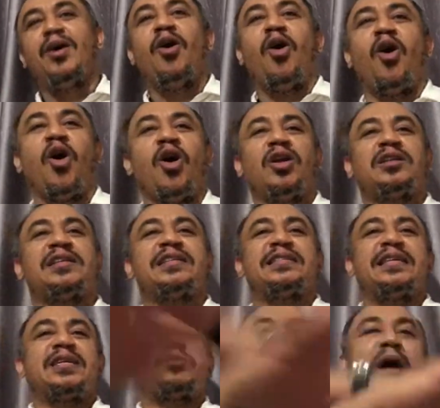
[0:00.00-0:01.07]
All these
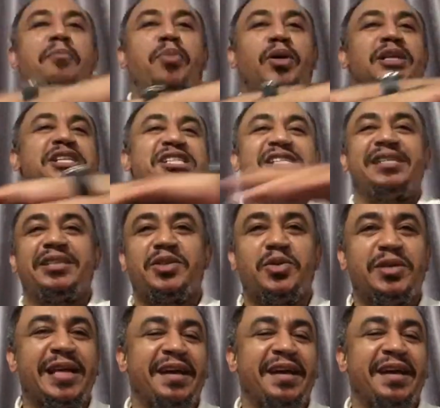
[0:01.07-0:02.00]
things, we are abolishing it today.